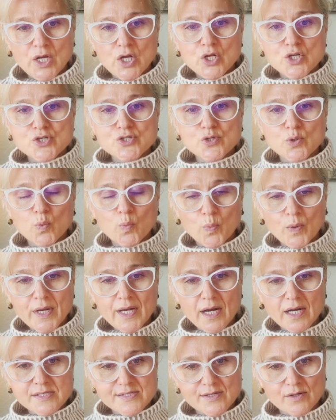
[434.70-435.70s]
So we
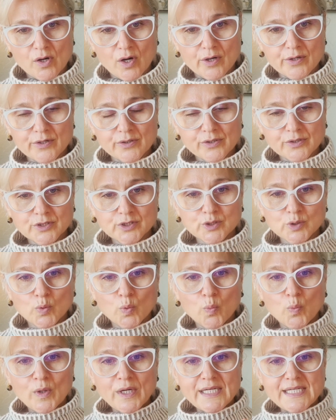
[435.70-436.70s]
as the auditors,
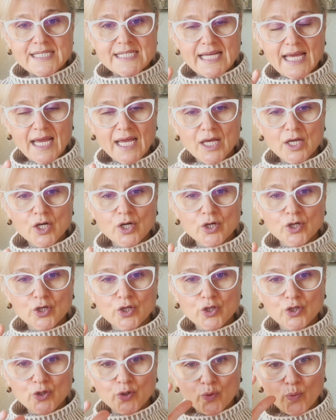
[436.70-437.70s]
we take
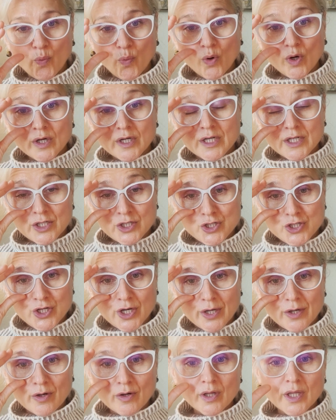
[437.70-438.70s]
your
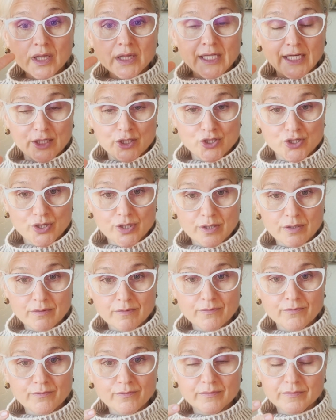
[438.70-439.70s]
general
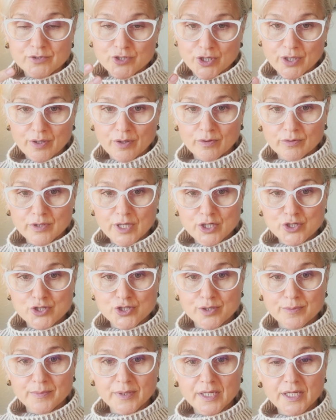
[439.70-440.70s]
ledger
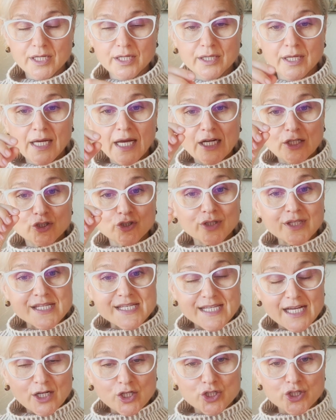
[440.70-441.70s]
meaning
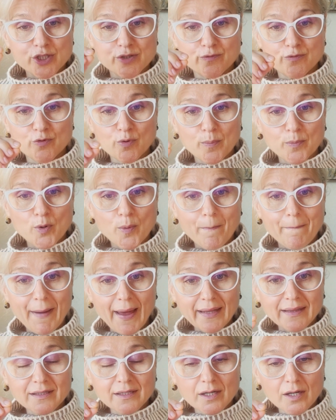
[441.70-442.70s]
transaction from your
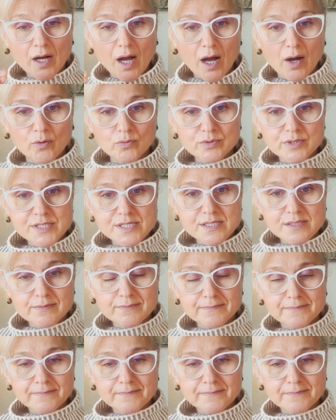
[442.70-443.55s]
bank accounts